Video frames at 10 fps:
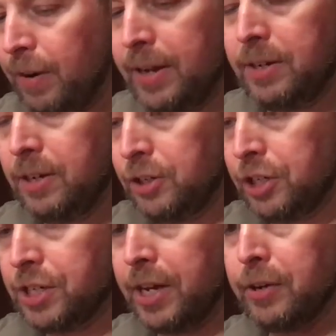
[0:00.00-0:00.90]
fun.
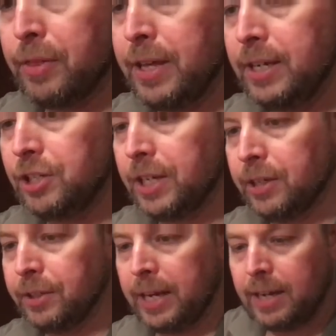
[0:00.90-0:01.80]
She's done her thing. She
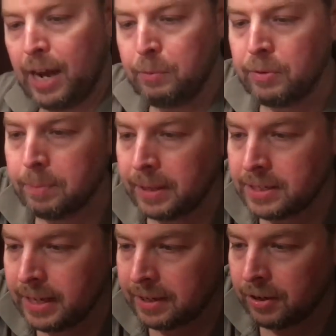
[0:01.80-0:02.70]
killed that guy. We
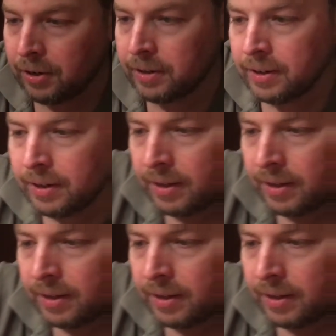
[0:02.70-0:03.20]
replaced that card.